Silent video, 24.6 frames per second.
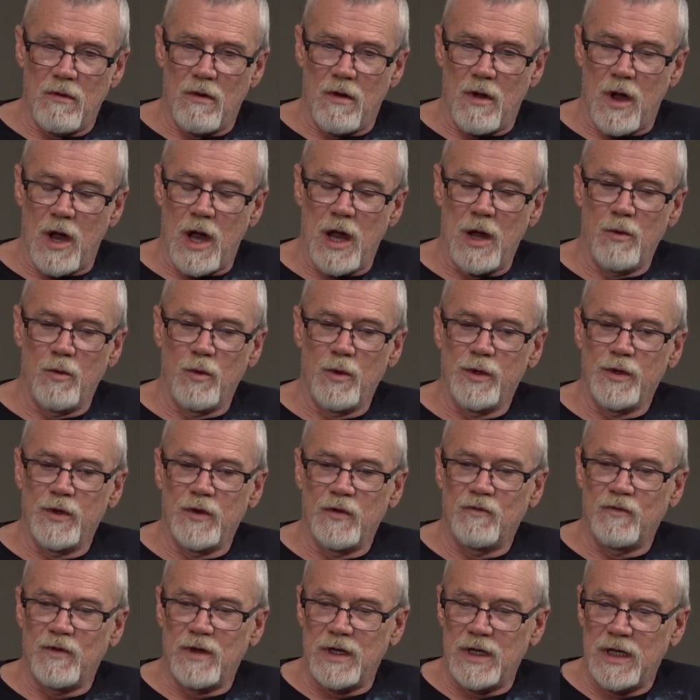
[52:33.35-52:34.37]
I would
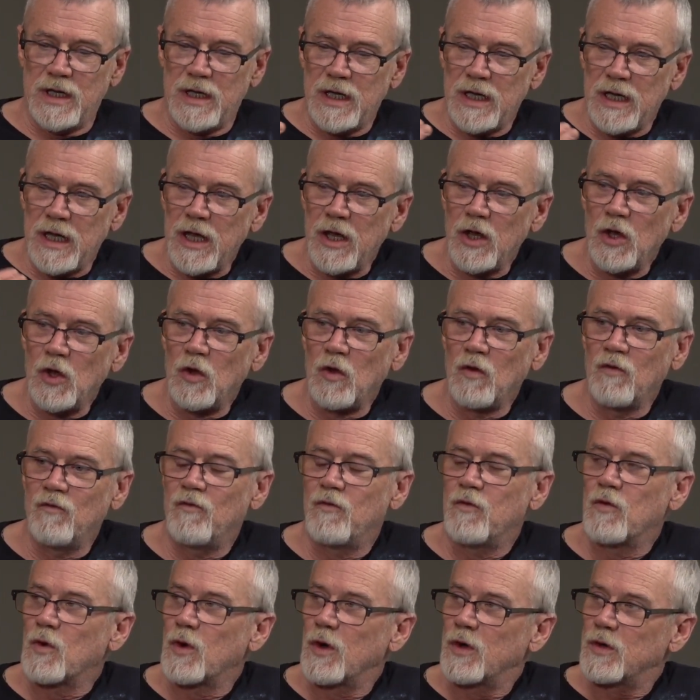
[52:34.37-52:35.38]
have killed
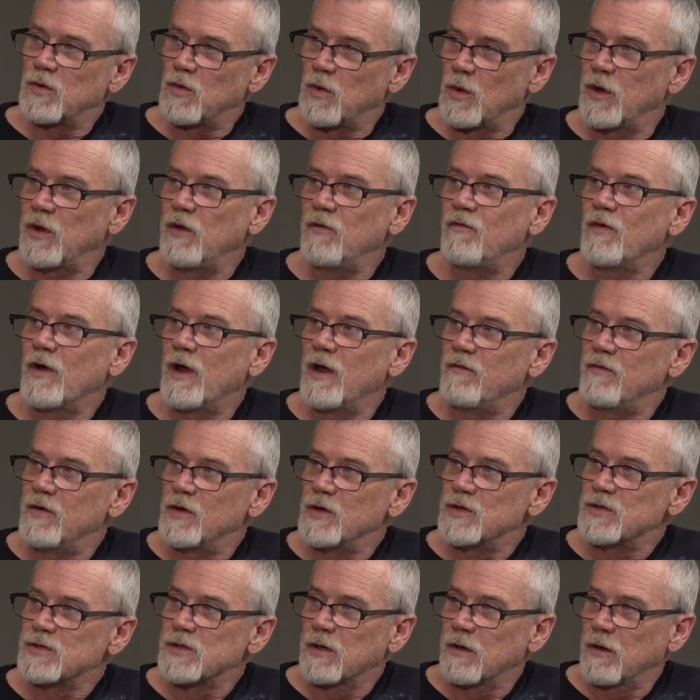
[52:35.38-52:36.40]
for 25
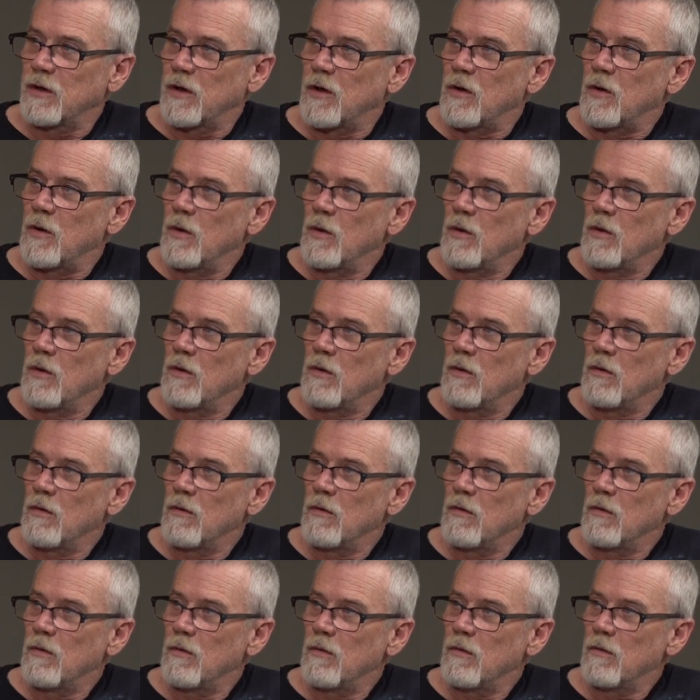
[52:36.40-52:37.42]
years ago,
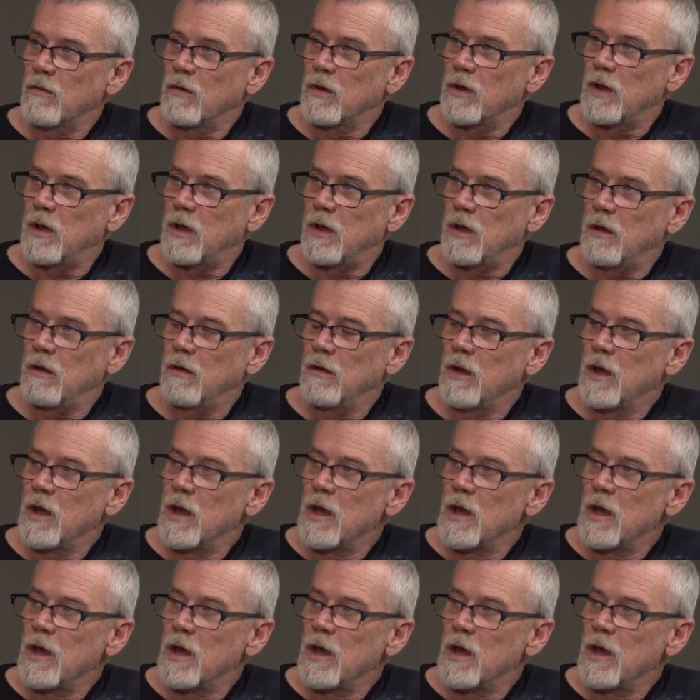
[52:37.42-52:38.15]
okay?